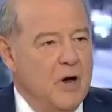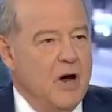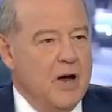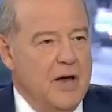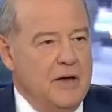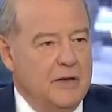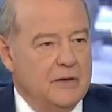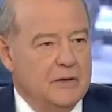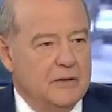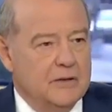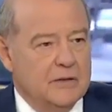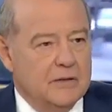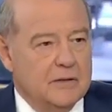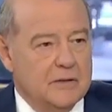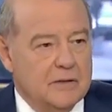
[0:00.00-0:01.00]
buy.
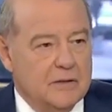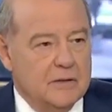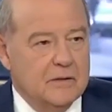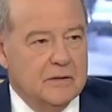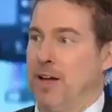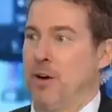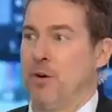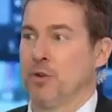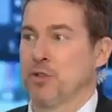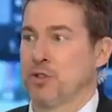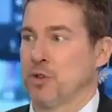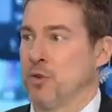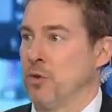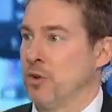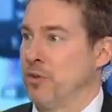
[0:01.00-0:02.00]
Glencore old
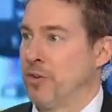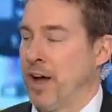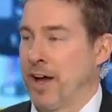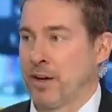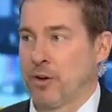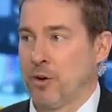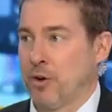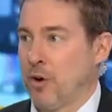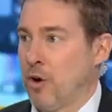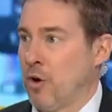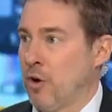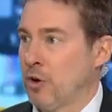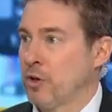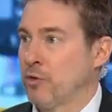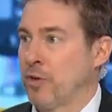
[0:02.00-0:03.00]
school. You've got
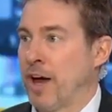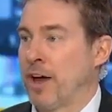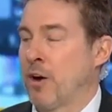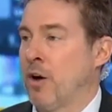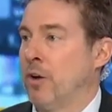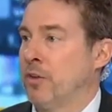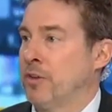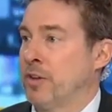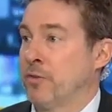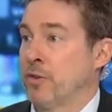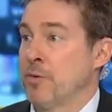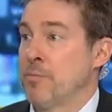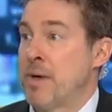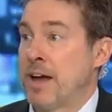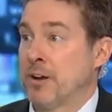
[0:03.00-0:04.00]
coal, you've got all
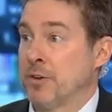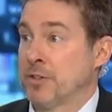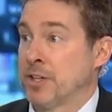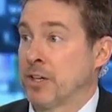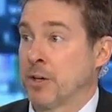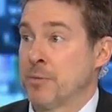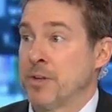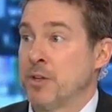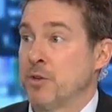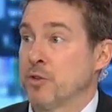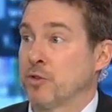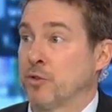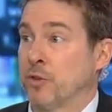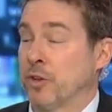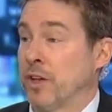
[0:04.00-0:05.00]
different metals that are going to be
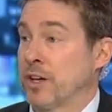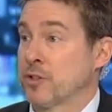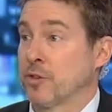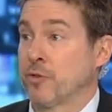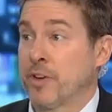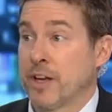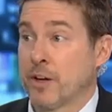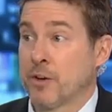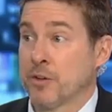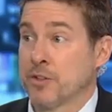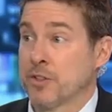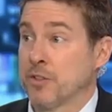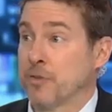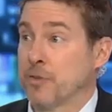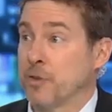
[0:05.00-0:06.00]
used for electric
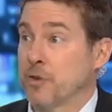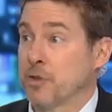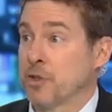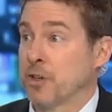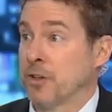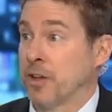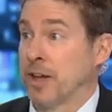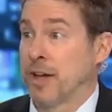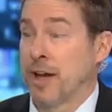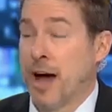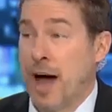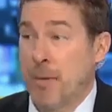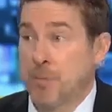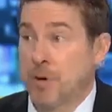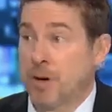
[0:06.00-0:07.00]
vehicles in the future, like
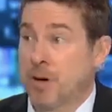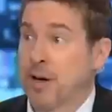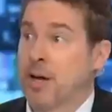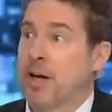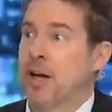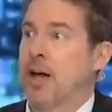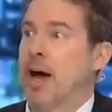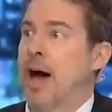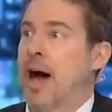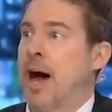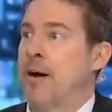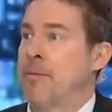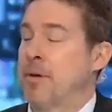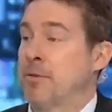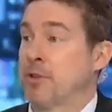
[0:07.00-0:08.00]
copper.
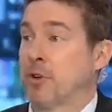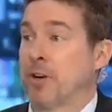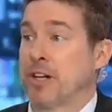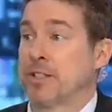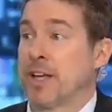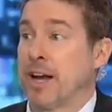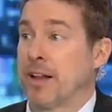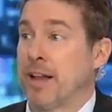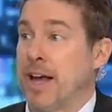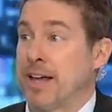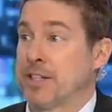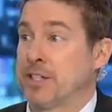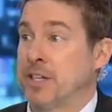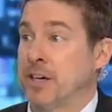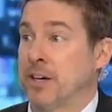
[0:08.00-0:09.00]
Um, it was a great stock
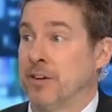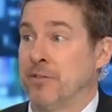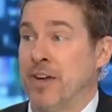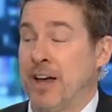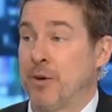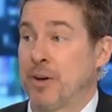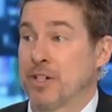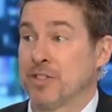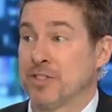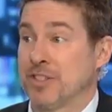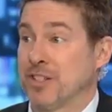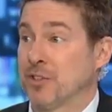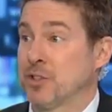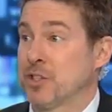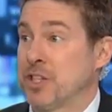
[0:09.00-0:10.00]
last year. Valuation's
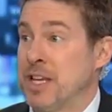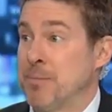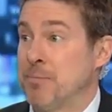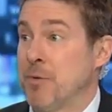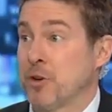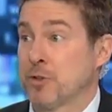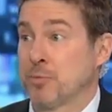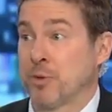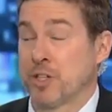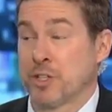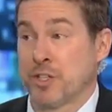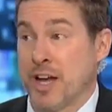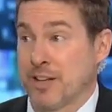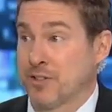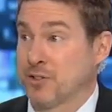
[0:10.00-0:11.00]
still cheap. Most British
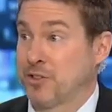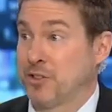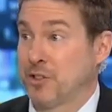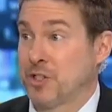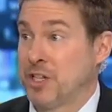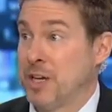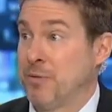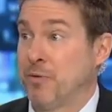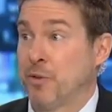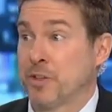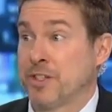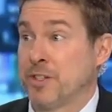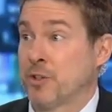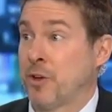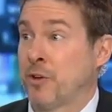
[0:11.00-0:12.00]
stocks are still cheap.
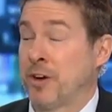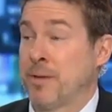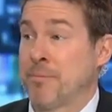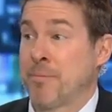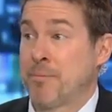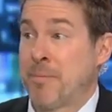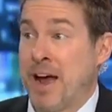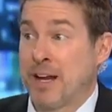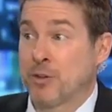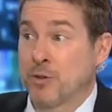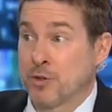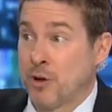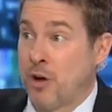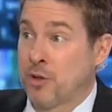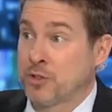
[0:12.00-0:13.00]
FTSE's all the way back to
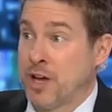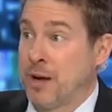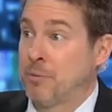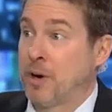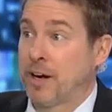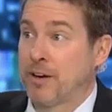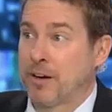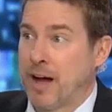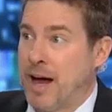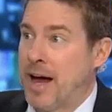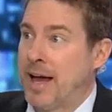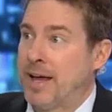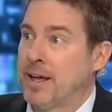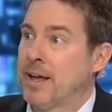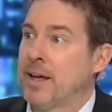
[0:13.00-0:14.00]
its all-time record
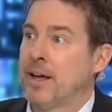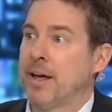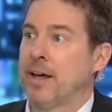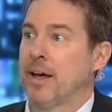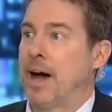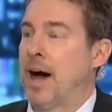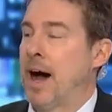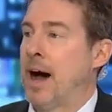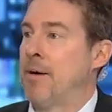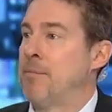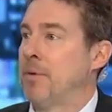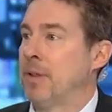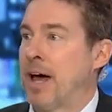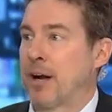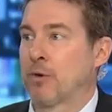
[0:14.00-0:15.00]
high.
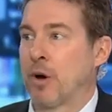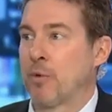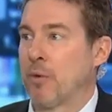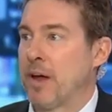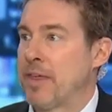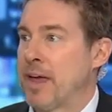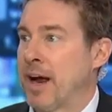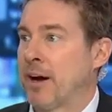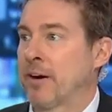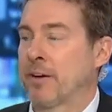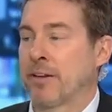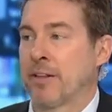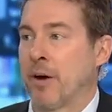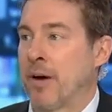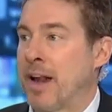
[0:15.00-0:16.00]
Um, a lot of runway there.
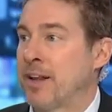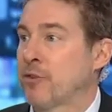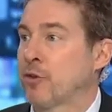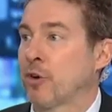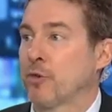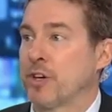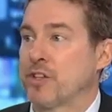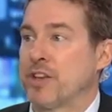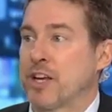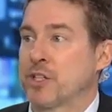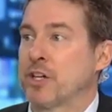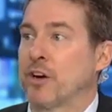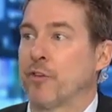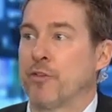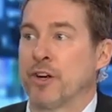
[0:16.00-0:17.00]
You know, any sort of
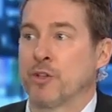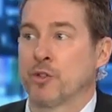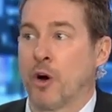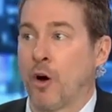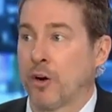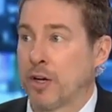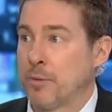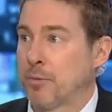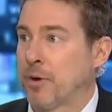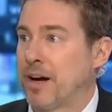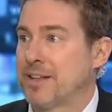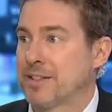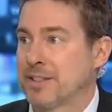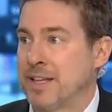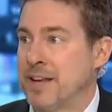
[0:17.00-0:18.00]
recessionary fears are already
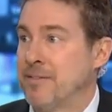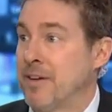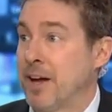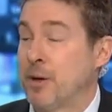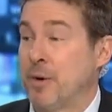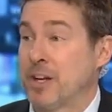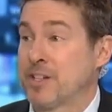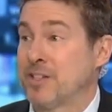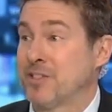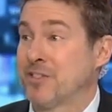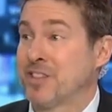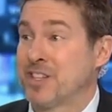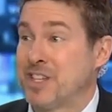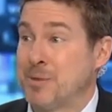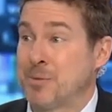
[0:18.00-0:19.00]
priced in. Valuations are
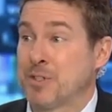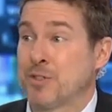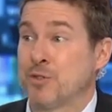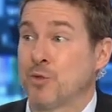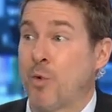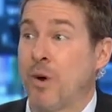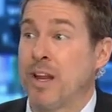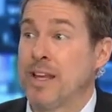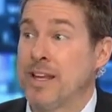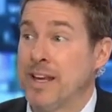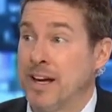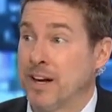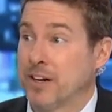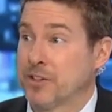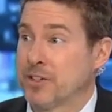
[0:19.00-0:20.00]
the cheapest in 20
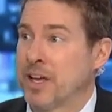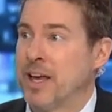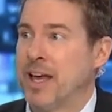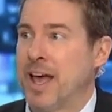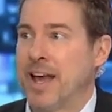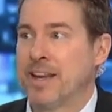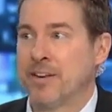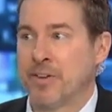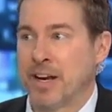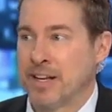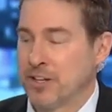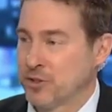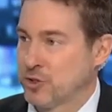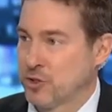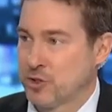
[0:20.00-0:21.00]
years, and dividend
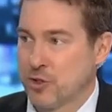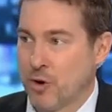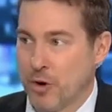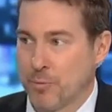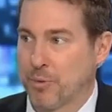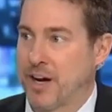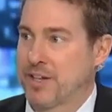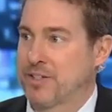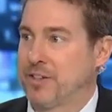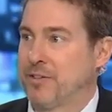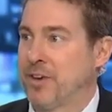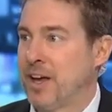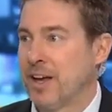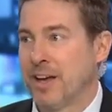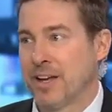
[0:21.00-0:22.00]
yields are so impressive.
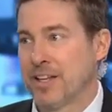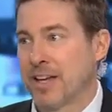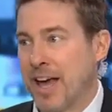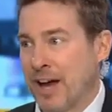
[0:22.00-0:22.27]
You